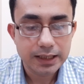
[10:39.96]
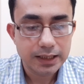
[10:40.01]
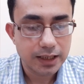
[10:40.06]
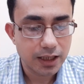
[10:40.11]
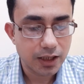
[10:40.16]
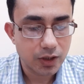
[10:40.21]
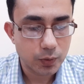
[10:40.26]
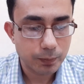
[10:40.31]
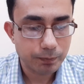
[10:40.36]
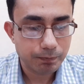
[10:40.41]

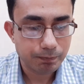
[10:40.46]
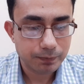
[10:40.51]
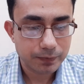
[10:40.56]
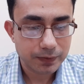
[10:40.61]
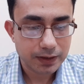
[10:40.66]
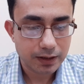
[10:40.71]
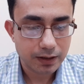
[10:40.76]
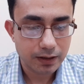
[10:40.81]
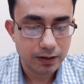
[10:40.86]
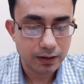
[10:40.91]
Now,
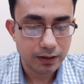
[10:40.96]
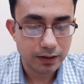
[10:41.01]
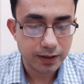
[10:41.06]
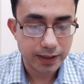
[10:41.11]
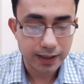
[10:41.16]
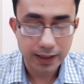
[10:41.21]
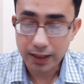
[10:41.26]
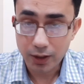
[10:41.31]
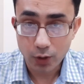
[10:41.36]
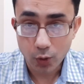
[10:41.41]

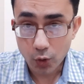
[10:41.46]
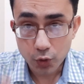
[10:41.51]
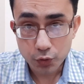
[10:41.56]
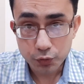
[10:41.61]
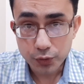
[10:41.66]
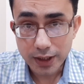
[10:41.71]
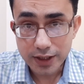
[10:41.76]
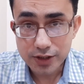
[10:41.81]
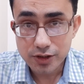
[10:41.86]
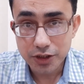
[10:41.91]
all
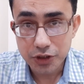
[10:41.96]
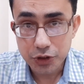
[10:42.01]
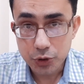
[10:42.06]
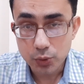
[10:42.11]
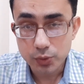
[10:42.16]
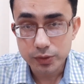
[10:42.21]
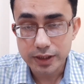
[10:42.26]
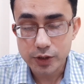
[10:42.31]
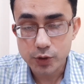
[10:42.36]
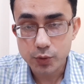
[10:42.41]
of you actually
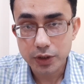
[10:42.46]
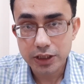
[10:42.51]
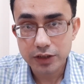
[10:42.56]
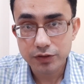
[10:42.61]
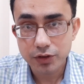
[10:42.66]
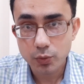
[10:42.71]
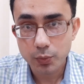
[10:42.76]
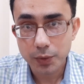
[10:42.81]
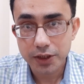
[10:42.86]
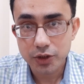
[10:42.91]
do this.
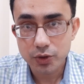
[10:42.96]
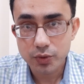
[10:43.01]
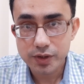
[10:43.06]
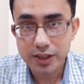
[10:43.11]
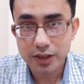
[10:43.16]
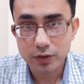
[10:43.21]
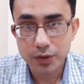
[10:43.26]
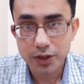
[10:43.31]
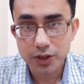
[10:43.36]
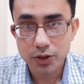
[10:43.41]
Even when
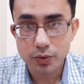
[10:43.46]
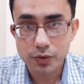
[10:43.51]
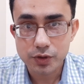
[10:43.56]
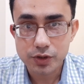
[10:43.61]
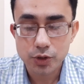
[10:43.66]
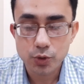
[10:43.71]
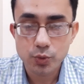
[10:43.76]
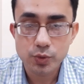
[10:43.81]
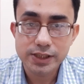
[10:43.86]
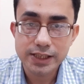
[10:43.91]
using
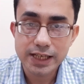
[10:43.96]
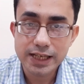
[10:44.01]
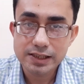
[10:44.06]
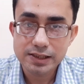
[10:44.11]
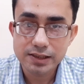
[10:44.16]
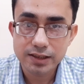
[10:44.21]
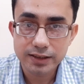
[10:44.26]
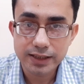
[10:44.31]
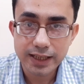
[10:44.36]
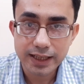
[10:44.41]
Windows, you change
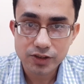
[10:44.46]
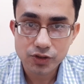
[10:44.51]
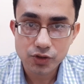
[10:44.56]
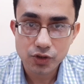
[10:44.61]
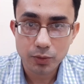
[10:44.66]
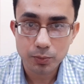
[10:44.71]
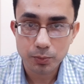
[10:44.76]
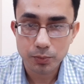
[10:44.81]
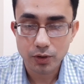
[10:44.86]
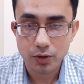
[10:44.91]
the
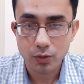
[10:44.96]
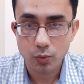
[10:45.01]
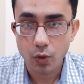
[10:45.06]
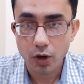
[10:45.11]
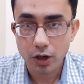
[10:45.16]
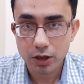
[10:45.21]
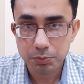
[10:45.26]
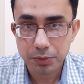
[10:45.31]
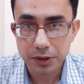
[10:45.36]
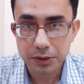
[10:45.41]
desktop
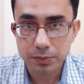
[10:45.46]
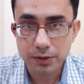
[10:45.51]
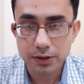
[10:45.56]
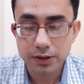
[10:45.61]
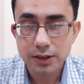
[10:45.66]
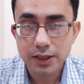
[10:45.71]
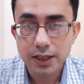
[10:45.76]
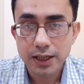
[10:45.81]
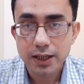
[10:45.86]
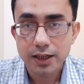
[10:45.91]

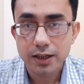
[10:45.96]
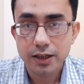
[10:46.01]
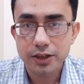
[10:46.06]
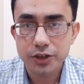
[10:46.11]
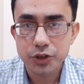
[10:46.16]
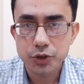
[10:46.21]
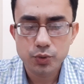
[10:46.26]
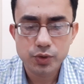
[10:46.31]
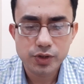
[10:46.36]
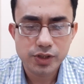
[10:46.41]
wallpaper,
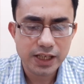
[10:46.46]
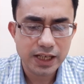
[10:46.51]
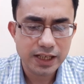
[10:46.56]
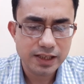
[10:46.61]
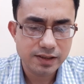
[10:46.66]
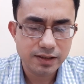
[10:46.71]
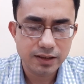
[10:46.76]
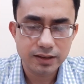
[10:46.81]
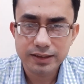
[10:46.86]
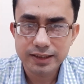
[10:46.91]
you
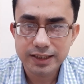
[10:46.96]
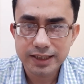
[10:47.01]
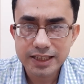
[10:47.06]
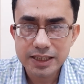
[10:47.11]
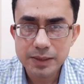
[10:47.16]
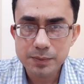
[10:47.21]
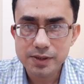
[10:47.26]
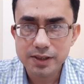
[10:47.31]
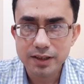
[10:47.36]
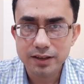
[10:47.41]
change the
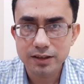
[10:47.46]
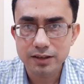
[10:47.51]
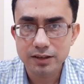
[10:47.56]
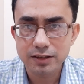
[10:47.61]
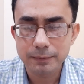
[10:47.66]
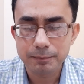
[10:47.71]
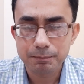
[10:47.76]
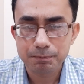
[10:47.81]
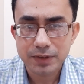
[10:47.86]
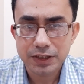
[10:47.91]
themes and
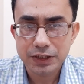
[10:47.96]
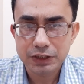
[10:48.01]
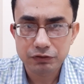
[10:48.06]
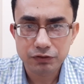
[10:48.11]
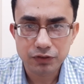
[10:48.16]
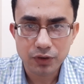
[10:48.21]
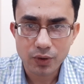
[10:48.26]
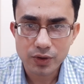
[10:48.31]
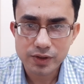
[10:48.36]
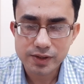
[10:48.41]
the
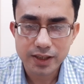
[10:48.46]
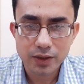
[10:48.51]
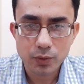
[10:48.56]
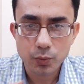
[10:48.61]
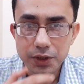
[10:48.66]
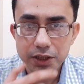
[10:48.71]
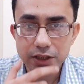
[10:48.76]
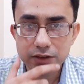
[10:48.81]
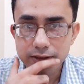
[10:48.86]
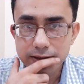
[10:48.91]
fonts and
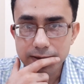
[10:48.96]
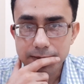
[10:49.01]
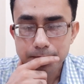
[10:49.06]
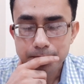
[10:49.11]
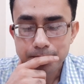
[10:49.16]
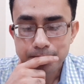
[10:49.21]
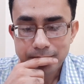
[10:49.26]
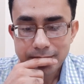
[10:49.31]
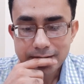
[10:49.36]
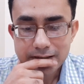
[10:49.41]
whatever.
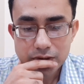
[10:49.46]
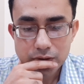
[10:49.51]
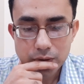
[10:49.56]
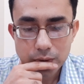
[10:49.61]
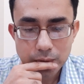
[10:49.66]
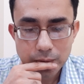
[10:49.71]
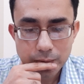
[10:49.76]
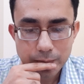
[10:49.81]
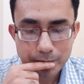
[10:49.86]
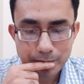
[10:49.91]

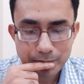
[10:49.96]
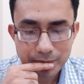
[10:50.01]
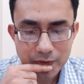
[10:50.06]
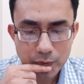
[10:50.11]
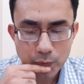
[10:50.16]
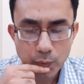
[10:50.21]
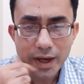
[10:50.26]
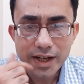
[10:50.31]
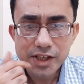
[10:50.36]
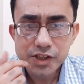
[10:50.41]
So
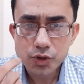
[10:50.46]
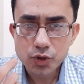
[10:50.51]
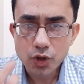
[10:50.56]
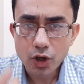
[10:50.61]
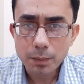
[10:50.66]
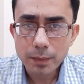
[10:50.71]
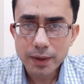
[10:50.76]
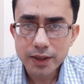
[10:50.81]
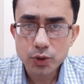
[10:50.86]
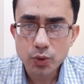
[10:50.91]
why
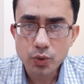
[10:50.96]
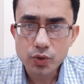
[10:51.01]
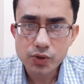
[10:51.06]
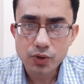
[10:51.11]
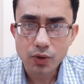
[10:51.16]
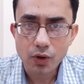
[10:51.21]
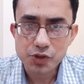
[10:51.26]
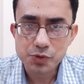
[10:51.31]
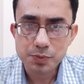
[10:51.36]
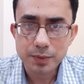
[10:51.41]
stop at those
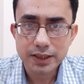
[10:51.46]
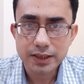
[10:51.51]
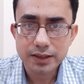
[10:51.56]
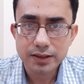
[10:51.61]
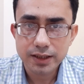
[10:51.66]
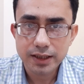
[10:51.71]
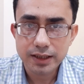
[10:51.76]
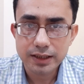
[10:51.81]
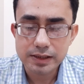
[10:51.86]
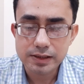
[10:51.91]
cosmetic
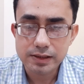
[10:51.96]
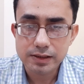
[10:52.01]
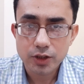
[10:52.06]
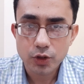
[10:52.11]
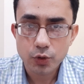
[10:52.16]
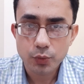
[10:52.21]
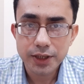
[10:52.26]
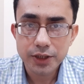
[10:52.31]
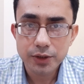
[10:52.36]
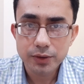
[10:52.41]
things
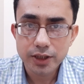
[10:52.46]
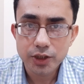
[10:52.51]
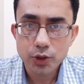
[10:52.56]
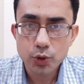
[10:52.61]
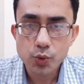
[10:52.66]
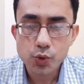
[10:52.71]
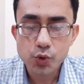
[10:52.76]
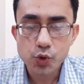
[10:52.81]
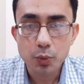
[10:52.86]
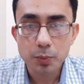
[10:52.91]
when you can
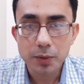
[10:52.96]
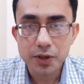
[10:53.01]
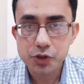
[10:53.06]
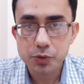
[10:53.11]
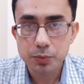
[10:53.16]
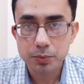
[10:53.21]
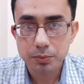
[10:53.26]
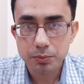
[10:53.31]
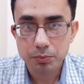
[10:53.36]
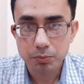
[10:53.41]
do so much
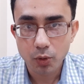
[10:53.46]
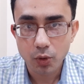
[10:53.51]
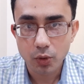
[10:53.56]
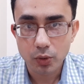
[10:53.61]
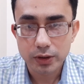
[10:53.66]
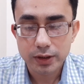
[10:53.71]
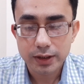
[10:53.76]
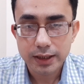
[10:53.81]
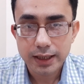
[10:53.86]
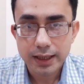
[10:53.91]

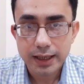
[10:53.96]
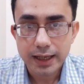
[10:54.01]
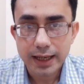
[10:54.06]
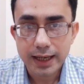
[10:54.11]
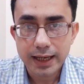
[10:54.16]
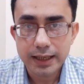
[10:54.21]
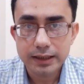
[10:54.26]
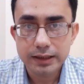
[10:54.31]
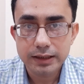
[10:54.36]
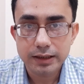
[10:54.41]
more?
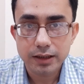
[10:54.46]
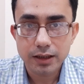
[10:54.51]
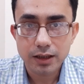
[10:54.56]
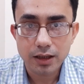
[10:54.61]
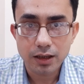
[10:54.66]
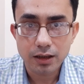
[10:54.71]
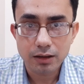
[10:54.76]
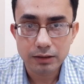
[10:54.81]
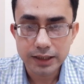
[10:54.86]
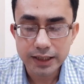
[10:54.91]
And
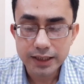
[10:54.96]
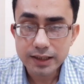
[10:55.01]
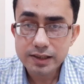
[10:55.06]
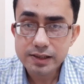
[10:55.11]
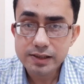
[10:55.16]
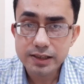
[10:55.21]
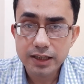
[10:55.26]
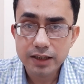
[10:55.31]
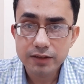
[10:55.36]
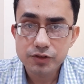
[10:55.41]

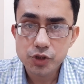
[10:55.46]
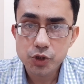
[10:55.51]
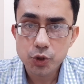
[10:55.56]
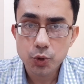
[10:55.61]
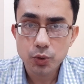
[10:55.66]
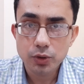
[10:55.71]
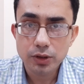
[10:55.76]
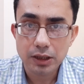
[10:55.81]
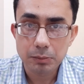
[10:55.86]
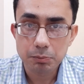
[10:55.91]
Linux gives
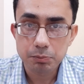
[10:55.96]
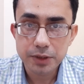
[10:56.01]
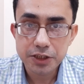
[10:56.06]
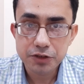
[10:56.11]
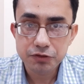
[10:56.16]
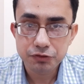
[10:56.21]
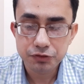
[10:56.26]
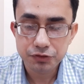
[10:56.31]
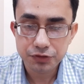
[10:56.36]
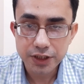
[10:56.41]
you complete
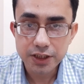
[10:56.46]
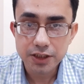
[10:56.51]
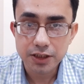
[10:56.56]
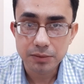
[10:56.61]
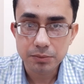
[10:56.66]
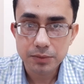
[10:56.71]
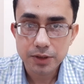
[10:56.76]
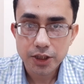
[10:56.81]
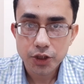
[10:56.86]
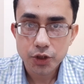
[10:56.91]

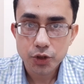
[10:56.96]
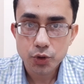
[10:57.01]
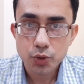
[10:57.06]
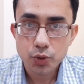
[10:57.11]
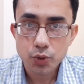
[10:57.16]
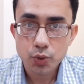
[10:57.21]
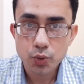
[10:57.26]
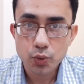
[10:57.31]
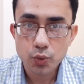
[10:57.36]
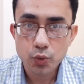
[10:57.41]
freedom
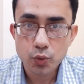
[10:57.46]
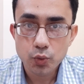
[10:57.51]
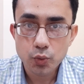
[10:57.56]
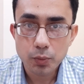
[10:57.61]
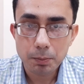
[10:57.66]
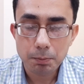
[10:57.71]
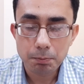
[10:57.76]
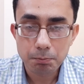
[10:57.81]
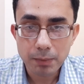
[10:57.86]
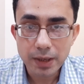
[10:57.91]
to
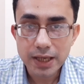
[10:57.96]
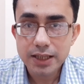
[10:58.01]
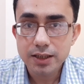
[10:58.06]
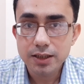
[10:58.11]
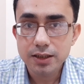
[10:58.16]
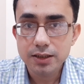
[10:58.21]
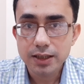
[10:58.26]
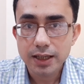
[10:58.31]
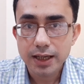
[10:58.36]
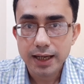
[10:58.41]
make
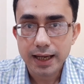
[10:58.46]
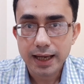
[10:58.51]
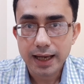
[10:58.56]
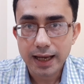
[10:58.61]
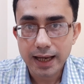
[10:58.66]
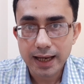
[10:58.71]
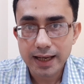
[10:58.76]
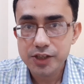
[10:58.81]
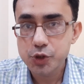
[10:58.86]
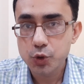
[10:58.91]
it
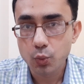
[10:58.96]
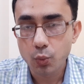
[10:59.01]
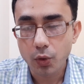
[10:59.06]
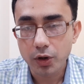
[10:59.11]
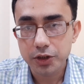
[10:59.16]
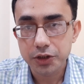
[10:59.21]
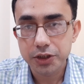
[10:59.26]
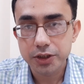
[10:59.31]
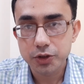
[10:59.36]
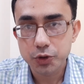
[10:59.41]
as you
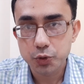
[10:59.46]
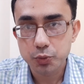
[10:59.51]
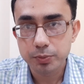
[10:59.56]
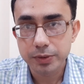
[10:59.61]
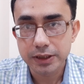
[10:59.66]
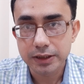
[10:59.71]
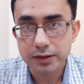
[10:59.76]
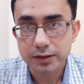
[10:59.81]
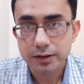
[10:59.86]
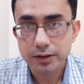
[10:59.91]
want it to
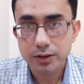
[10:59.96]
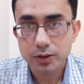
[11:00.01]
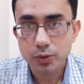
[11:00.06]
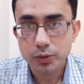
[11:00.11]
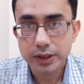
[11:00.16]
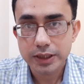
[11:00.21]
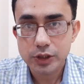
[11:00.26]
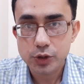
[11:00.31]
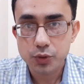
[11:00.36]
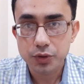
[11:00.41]
be.
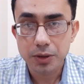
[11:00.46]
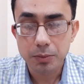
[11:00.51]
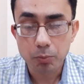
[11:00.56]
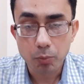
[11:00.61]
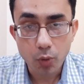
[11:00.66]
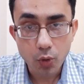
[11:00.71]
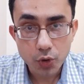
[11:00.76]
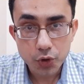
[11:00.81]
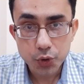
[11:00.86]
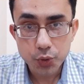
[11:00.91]
Okay, so the
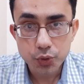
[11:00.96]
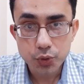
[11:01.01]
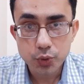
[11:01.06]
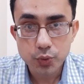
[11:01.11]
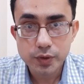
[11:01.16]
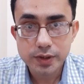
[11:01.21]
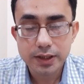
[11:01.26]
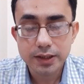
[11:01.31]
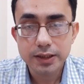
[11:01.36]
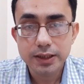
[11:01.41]
more you
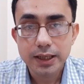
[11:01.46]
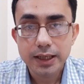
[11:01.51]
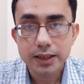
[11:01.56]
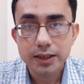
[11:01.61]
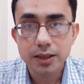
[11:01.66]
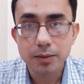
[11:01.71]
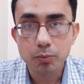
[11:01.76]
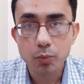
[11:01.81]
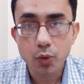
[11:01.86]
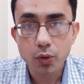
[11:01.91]
use it,
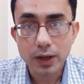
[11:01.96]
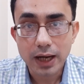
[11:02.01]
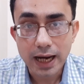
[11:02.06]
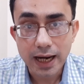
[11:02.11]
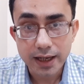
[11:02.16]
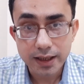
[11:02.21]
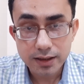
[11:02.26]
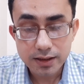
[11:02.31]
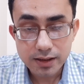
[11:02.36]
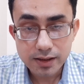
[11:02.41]
the more
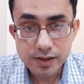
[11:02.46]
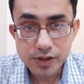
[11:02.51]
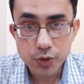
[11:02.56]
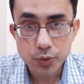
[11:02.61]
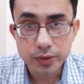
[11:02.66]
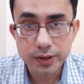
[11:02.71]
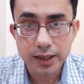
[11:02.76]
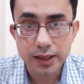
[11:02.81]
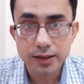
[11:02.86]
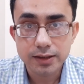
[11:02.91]
ideas you
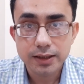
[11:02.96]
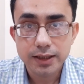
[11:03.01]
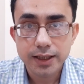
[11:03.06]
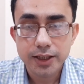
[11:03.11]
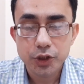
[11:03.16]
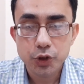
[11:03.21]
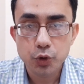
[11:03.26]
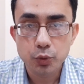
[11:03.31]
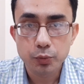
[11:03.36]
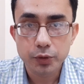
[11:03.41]

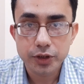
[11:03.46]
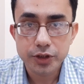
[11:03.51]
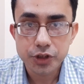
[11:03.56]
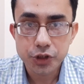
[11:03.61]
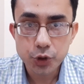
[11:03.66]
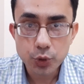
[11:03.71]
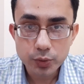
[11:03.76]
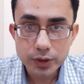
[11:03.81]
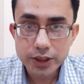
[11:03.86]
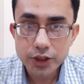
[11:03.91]
get to
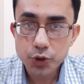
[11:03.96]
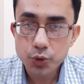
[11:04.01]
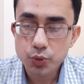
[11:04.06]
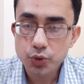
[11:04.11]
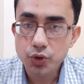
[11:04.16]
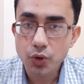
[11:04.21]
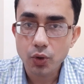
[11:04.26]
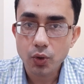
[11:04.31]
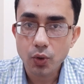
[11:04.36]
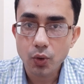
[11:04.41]
tune it to your